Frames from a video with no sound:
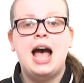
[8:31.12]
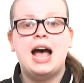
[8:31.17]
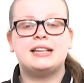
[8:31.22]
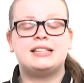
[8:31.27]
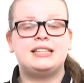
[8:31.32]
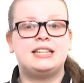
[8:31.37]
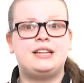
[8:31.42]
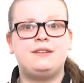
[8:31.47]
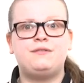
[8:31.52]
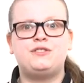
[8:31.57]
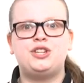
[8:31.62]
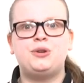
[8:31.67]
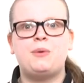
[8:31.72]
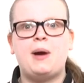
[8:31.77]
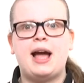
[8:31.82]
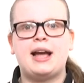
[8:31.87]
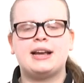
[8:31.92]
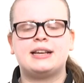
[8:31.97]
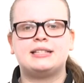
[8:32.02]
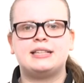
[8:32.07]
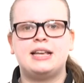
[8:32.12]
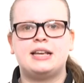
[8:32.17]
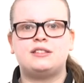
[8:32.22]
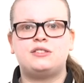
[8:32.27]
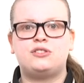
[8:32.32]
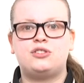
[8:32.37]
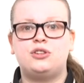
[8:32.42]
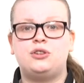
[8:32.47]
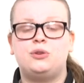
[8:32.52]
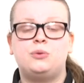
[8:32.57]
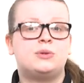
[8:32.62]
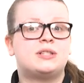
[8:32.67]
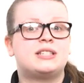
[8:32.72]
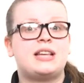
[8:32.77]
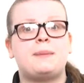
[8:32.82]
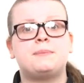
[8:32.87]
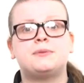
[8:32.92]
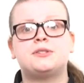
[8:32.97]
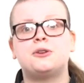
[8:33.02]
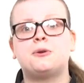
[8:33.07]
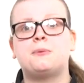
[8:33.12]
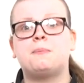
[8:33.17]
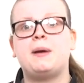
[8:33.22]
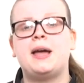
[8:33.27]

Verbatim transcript: as it gives you access to Samsung